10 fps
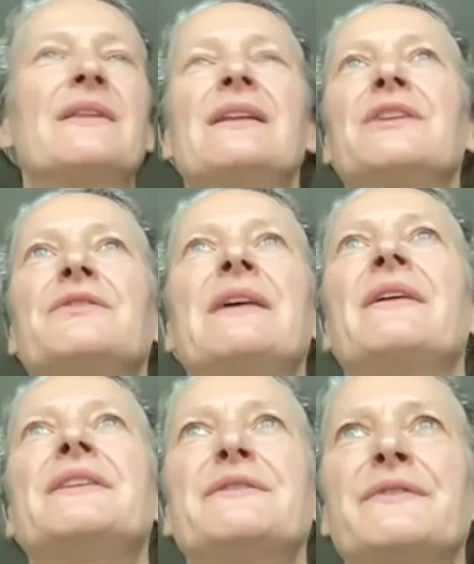literally
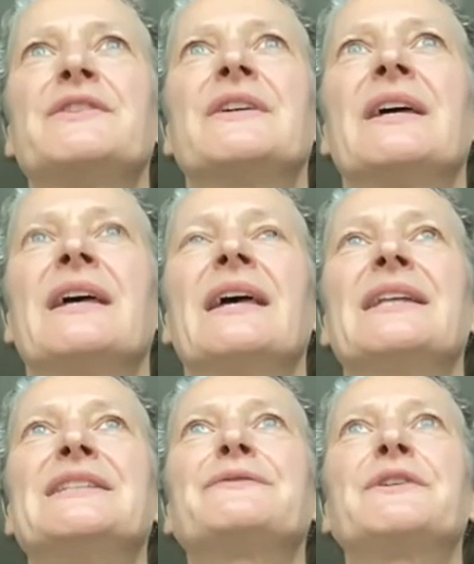
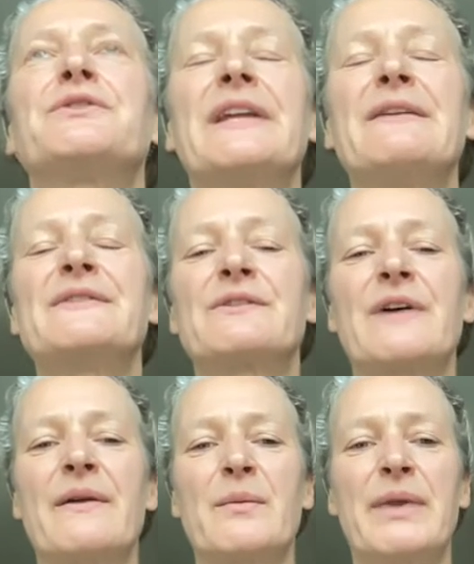different reefs
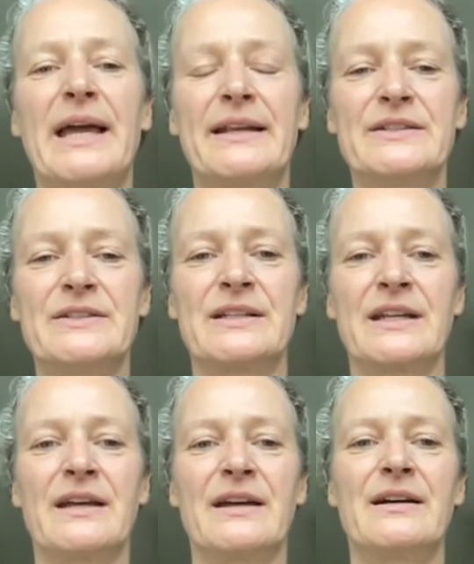around the planet.
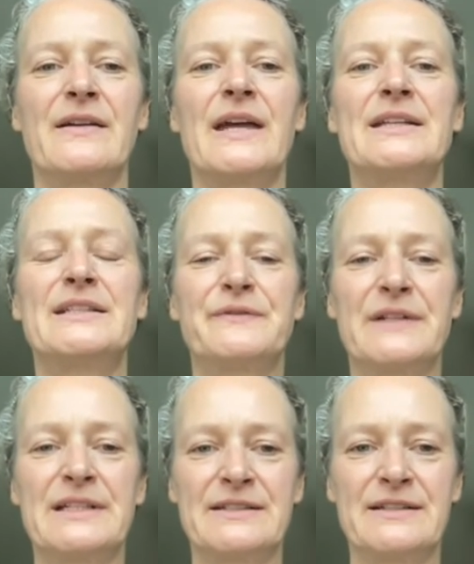They're in
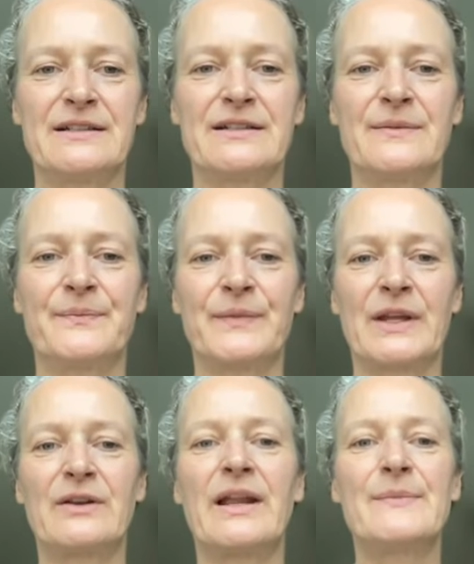different
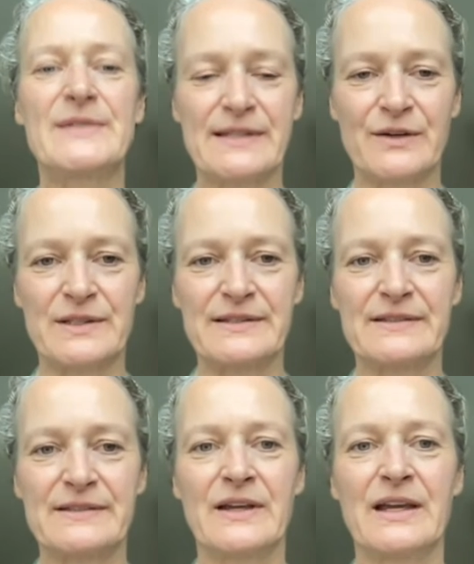climate
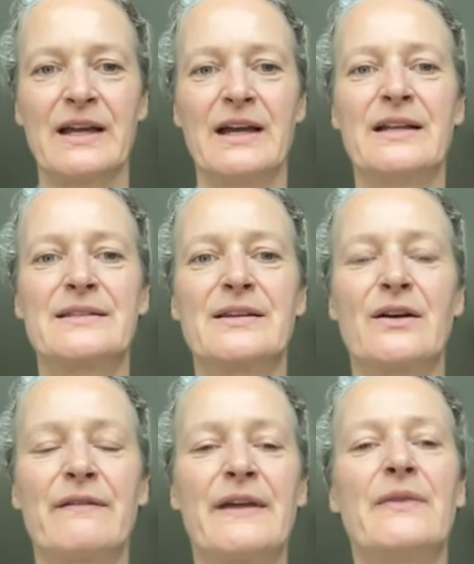zones. And so
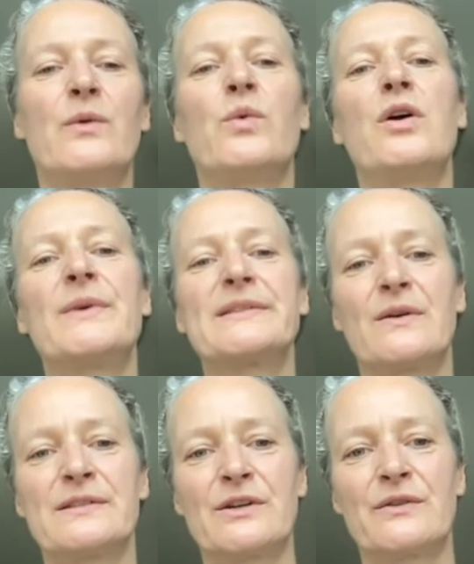if they're in the warmer
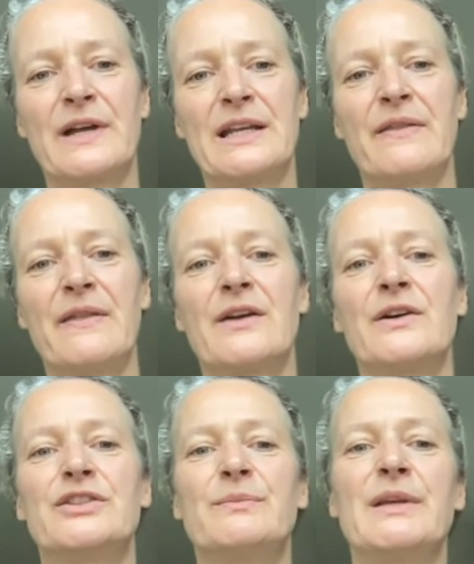zones already, they're
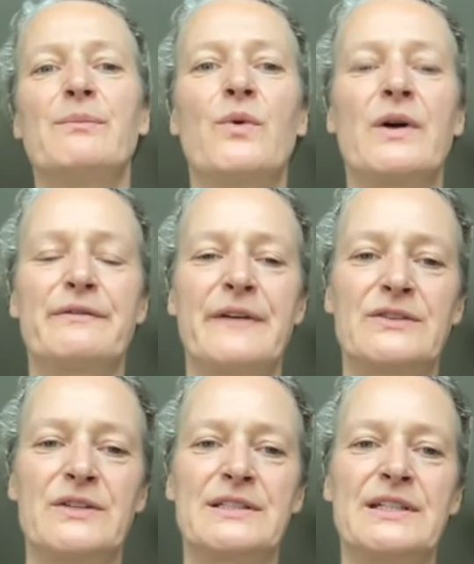going to be more
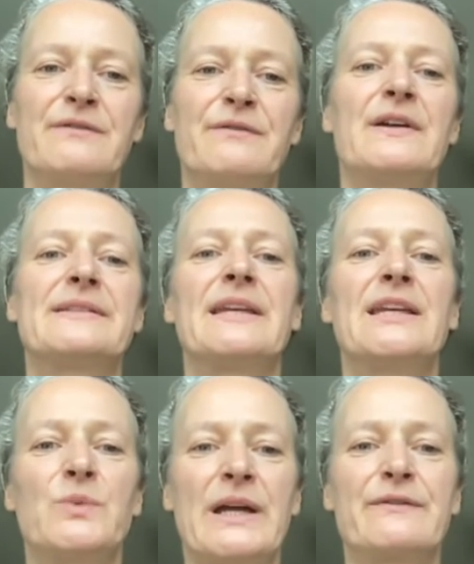affected if there is a
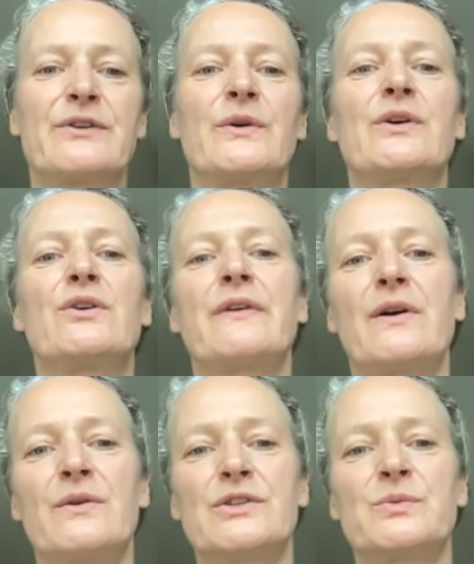heat wave going over
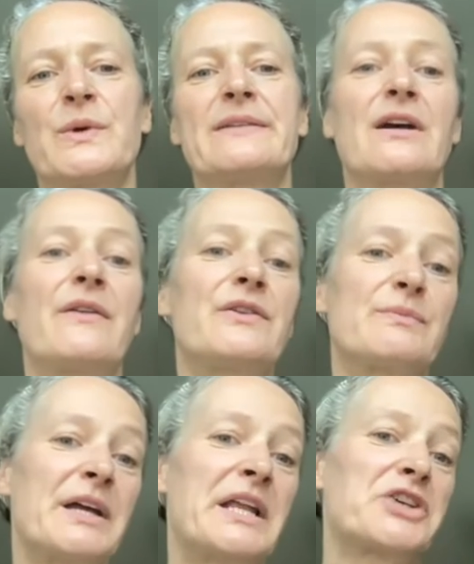those, whereas others
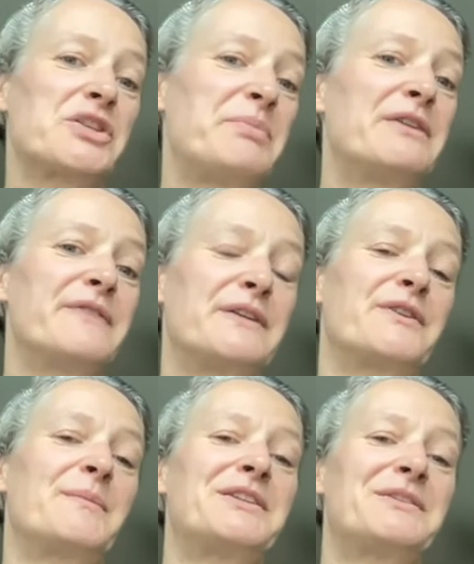might actually benefit
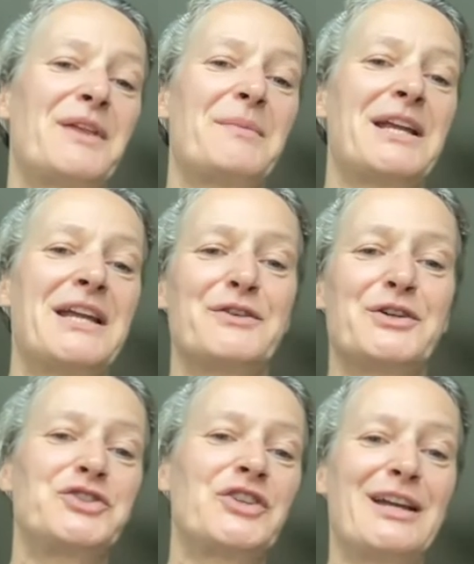from it. They might have a
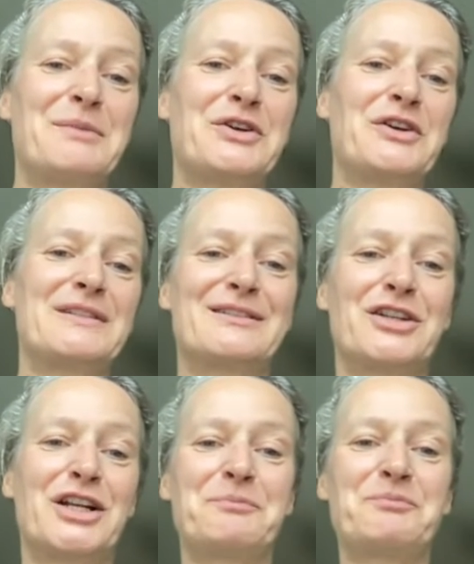good time because it's
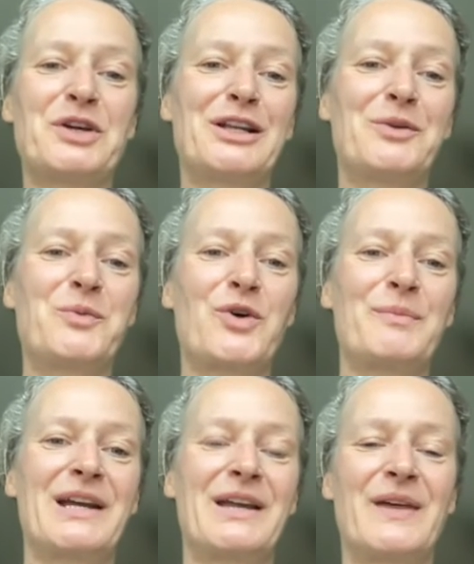a little
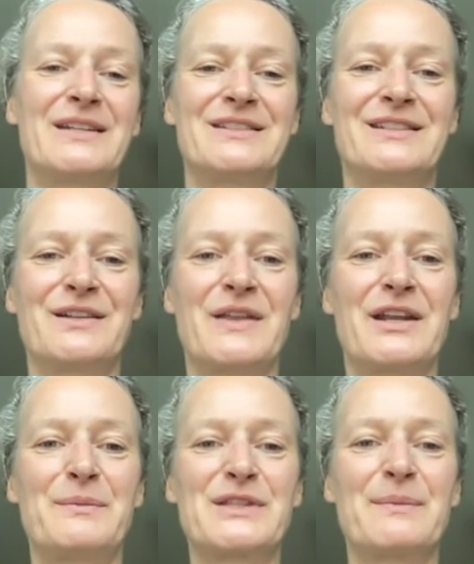warmer, and that
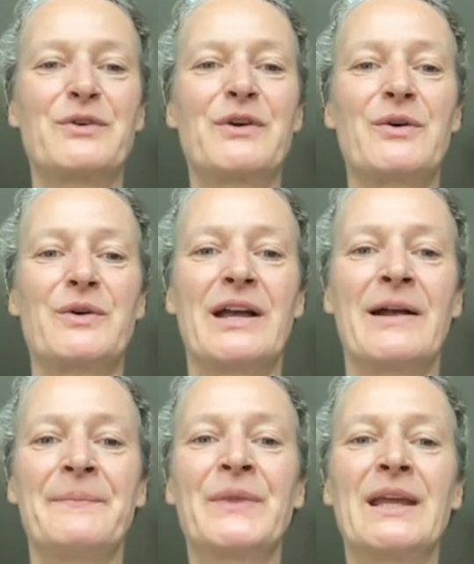helps them grow.
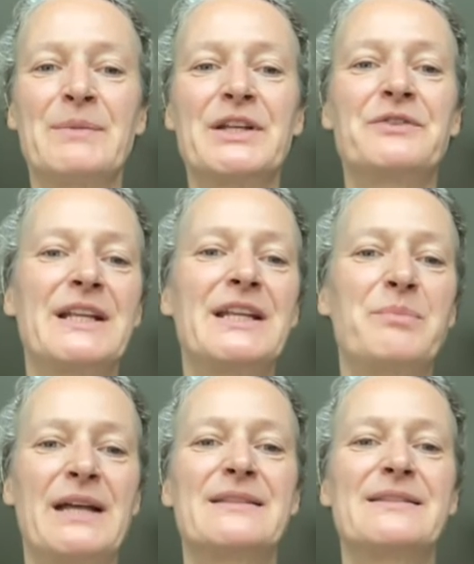But it really
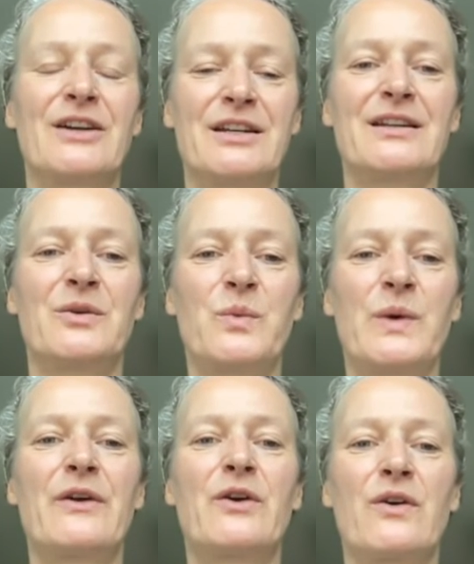depends on
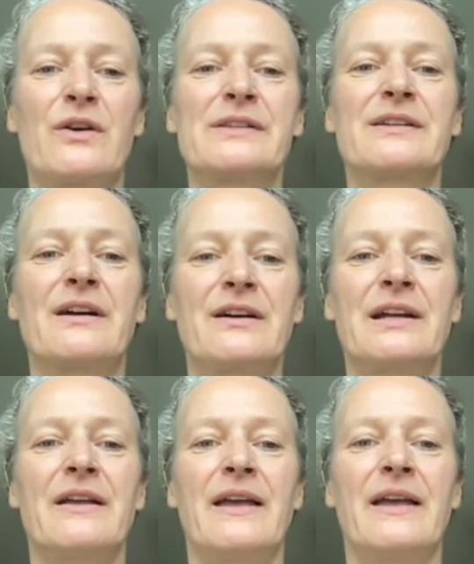where the corals are
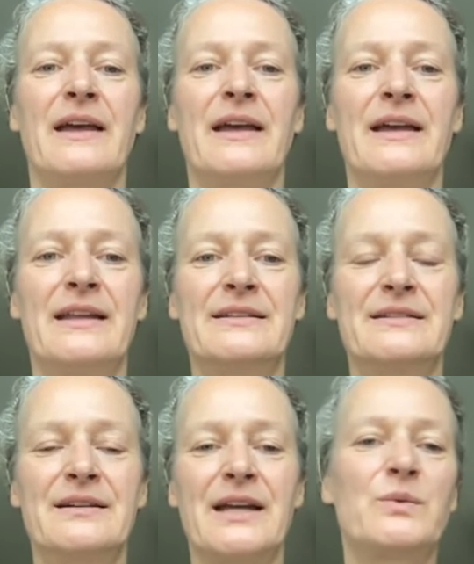
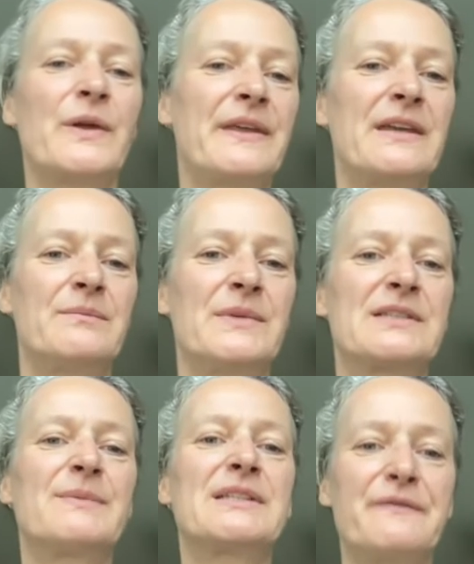and what the
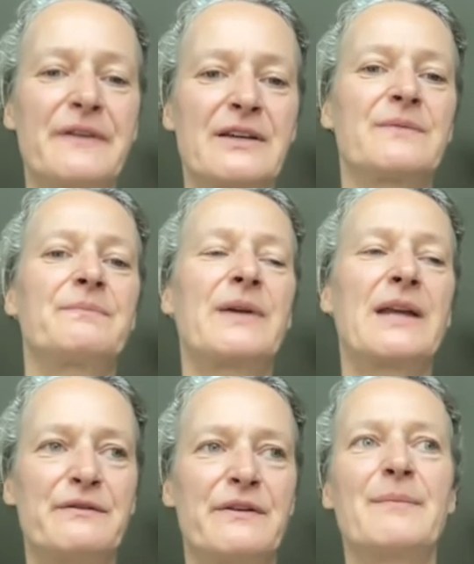specific
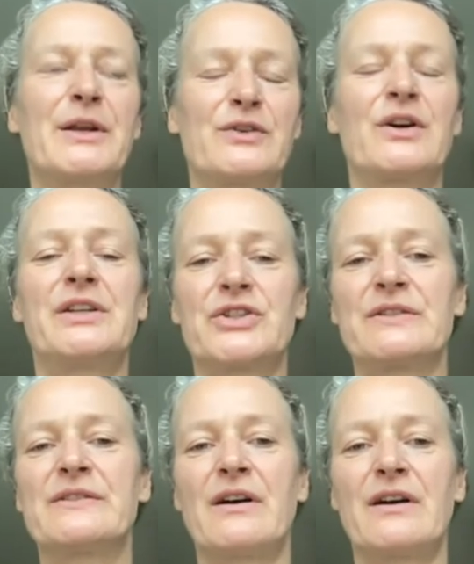environmental
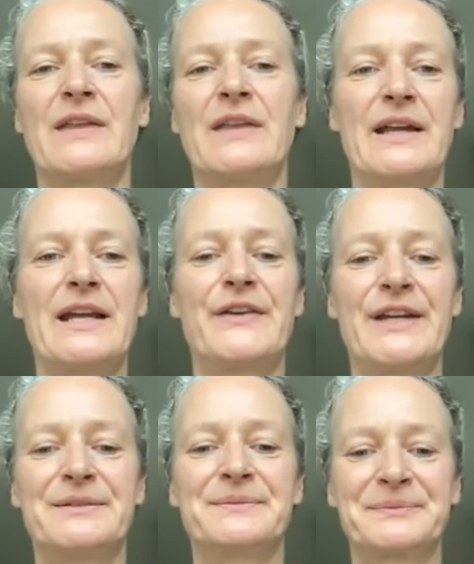conditions are in that area.